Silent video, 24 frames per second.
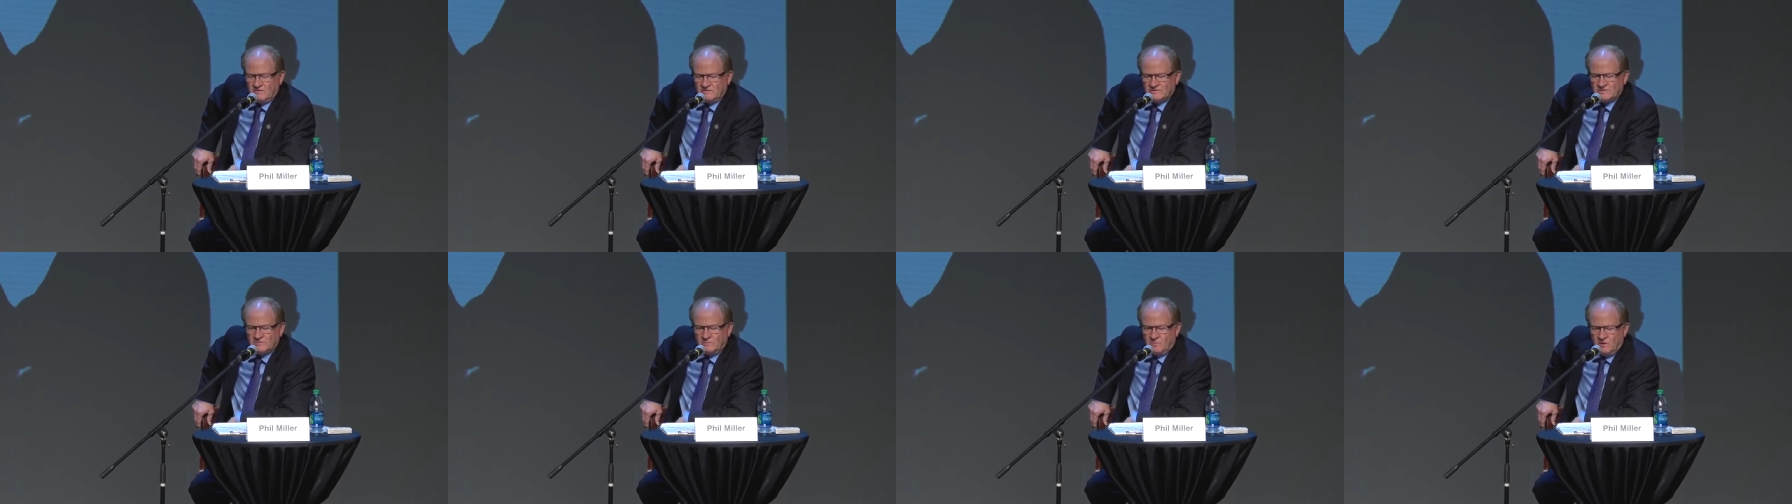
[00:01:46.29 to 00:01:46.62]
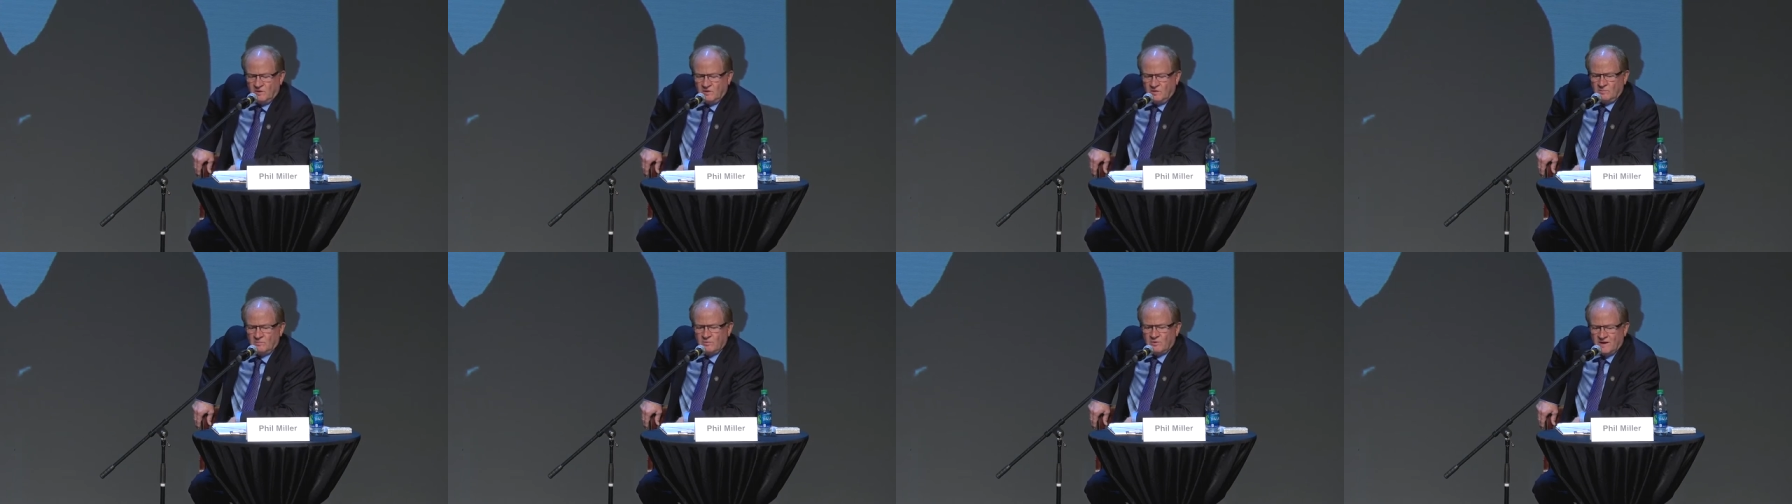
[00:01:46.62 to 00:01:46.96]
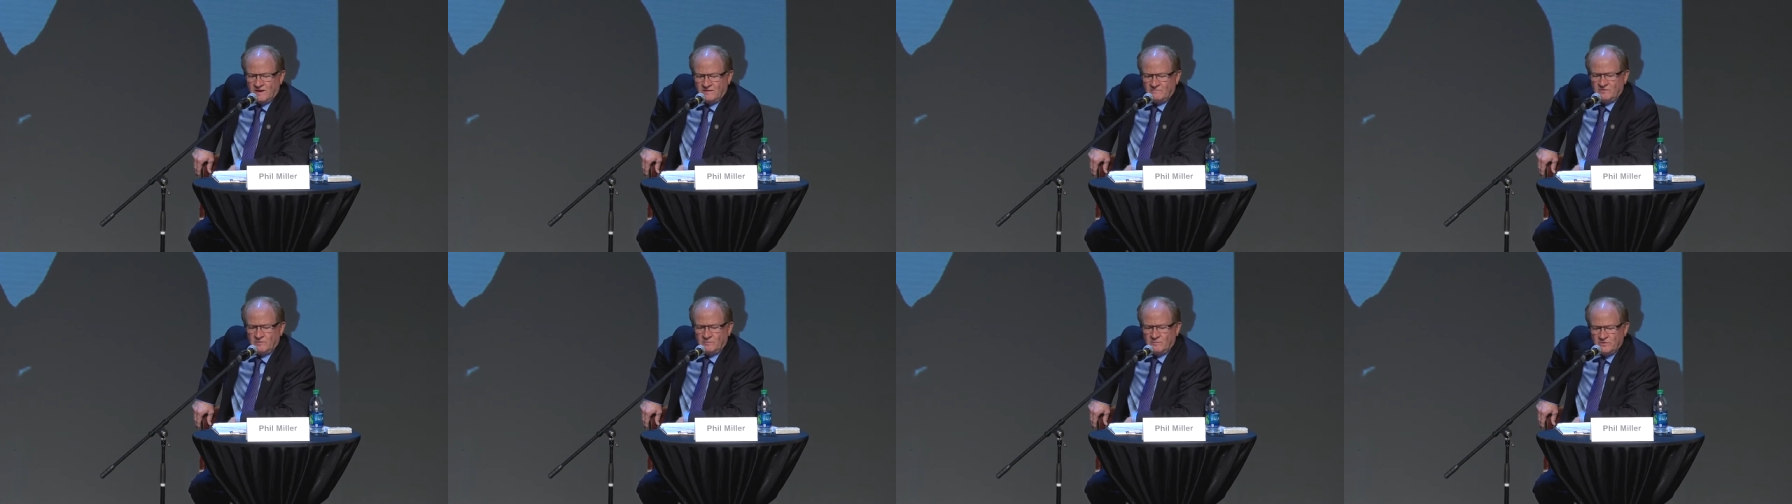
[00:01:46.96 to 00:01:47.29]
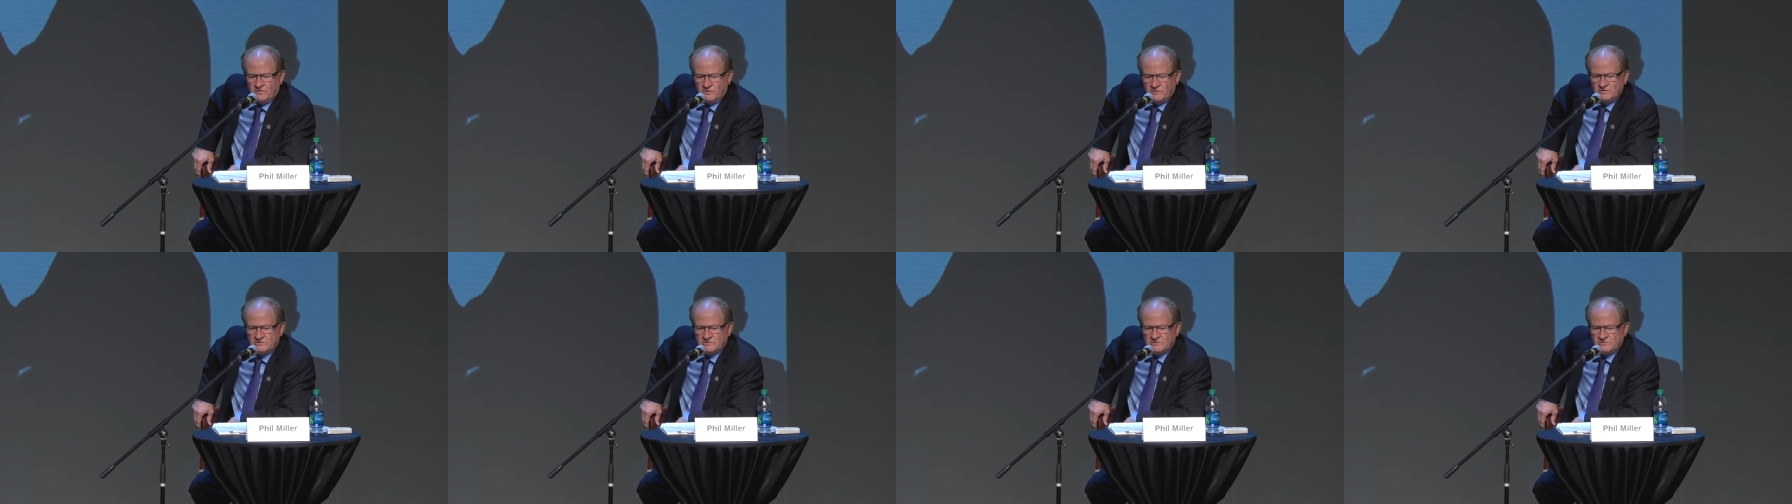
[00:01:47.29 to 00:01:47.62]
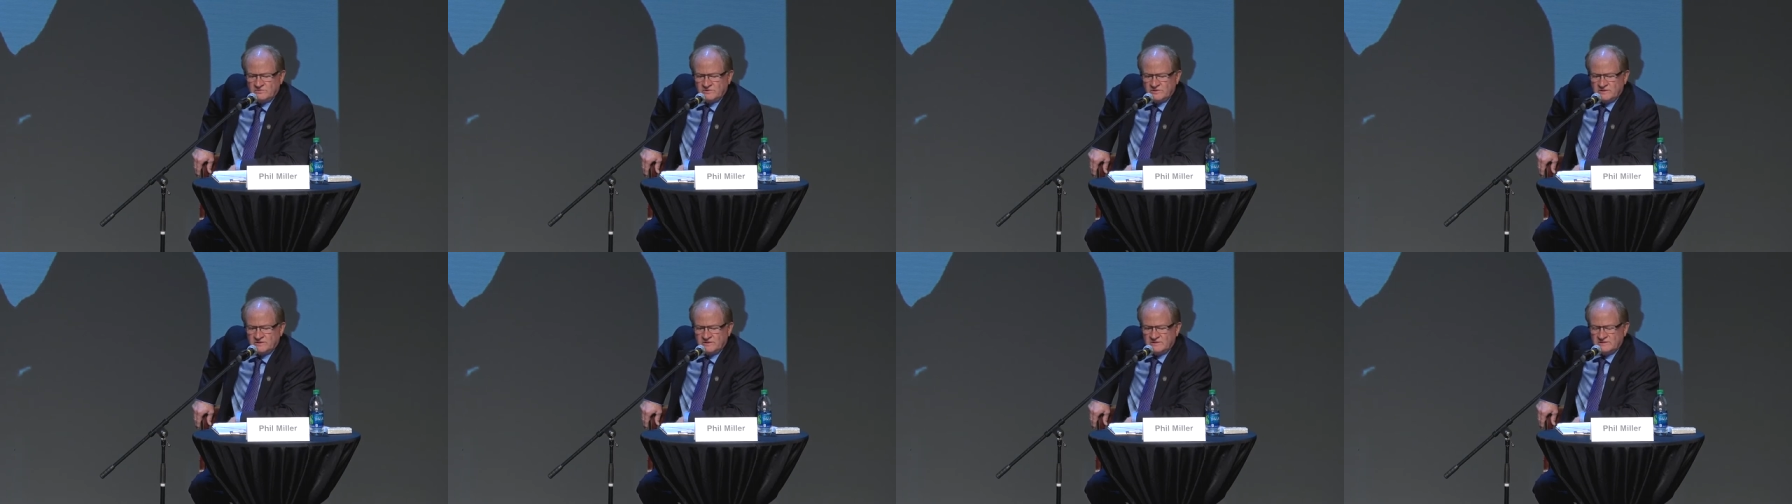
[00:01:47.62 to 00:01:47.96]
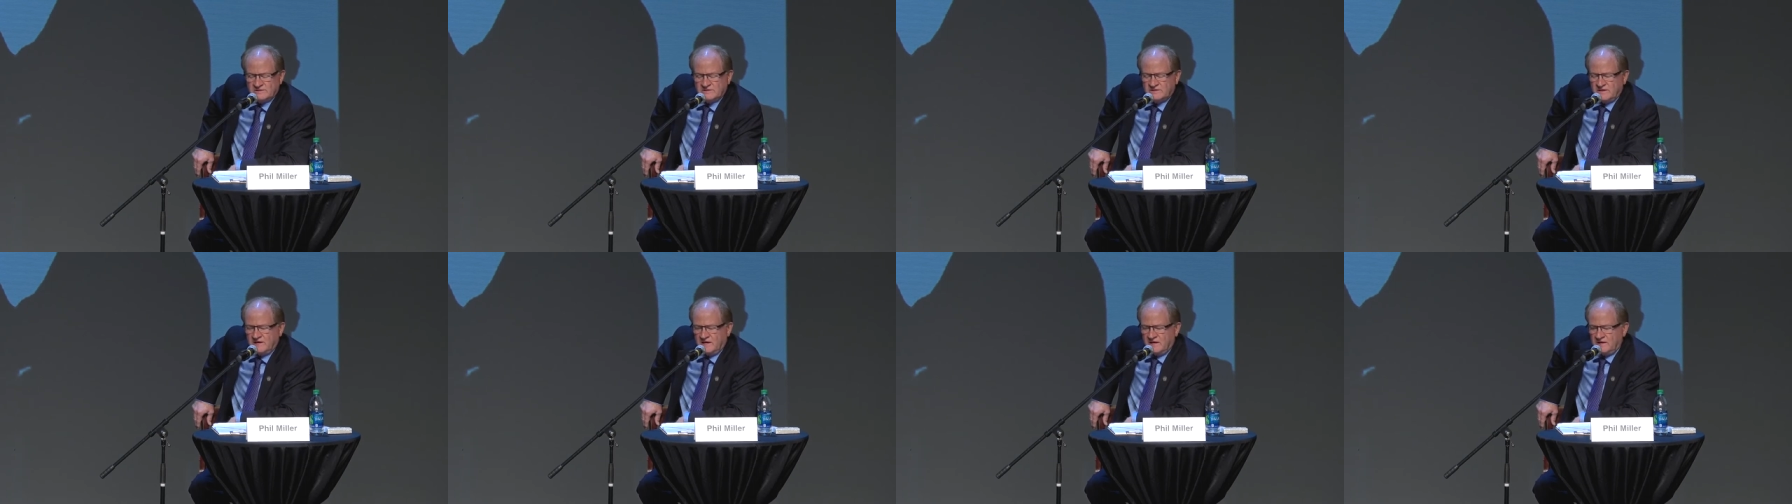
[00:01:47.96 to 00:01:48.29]
the small private producers in the
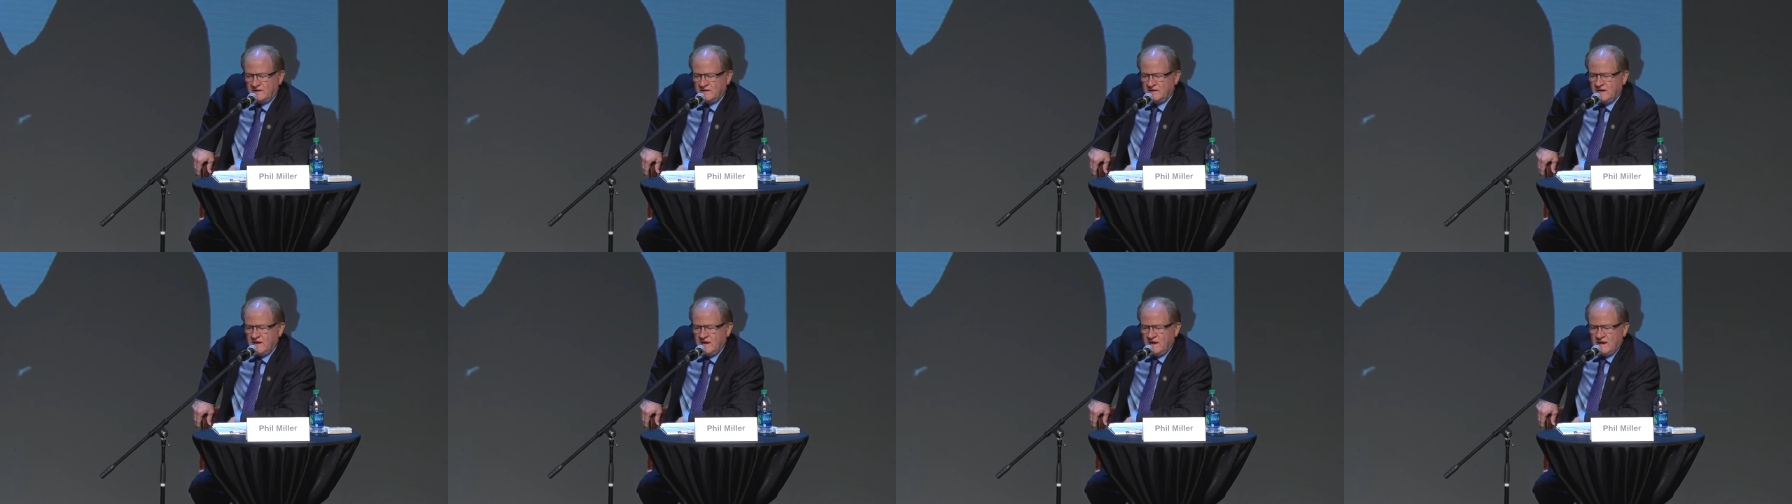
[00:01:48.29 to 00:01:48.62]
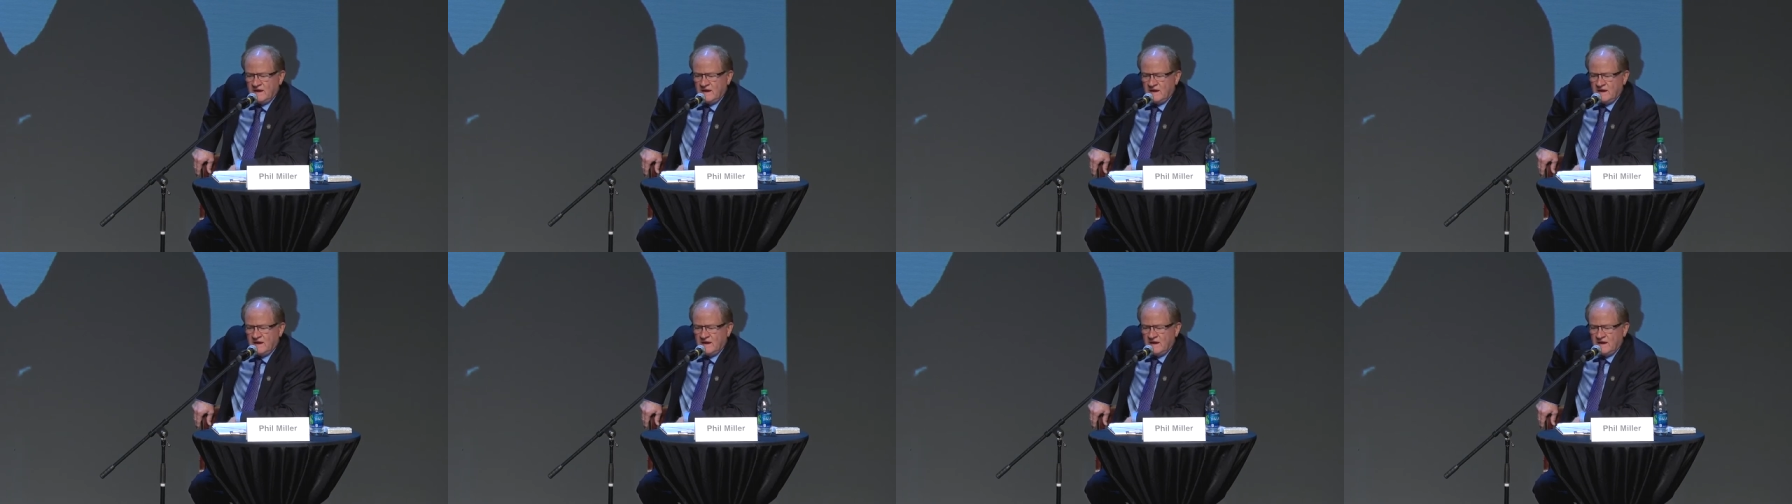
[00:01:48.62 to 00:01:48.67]
state.